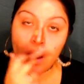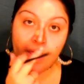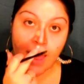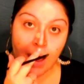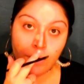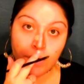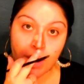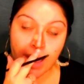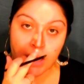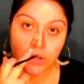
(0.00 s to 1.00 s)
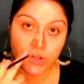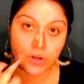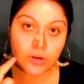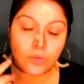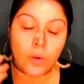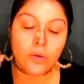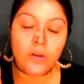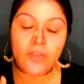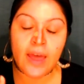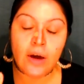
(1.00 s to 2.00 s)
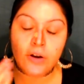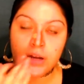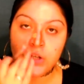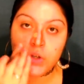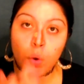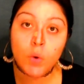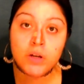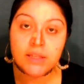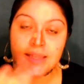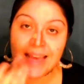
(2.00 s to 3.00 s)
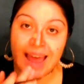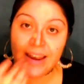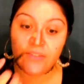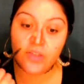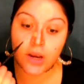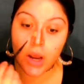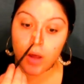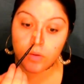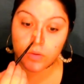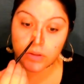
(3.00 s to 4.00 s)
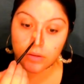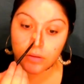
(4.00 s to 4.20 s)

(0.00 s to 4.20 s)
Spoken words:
on the outer edge. Well, not the outer edge, towards the end of the nose.